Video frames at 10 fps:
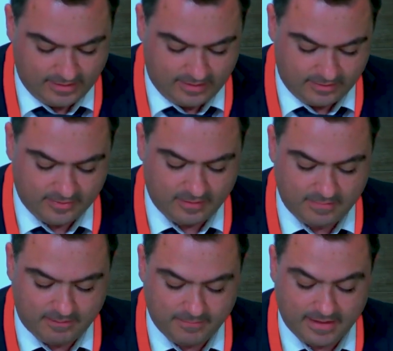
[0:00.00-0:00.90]
There may
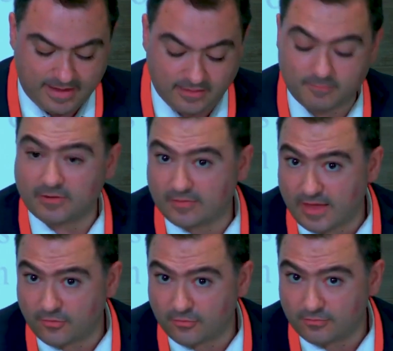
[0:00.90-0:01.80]
be a
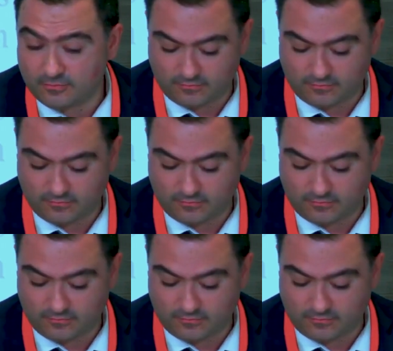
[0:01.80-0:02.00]
demarcation